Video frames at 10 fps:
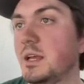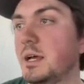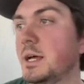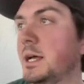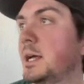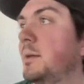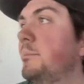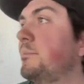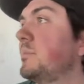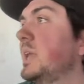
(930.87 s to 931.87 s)

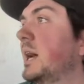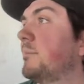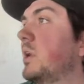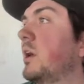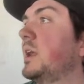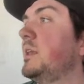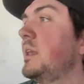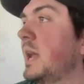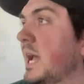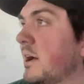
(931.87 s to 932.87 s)
yeah, all right,
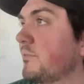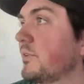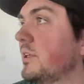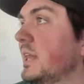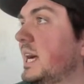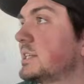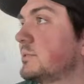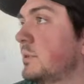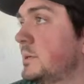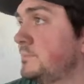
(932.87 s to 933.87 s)
now for the
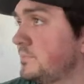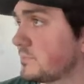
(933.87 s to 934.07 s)
last one.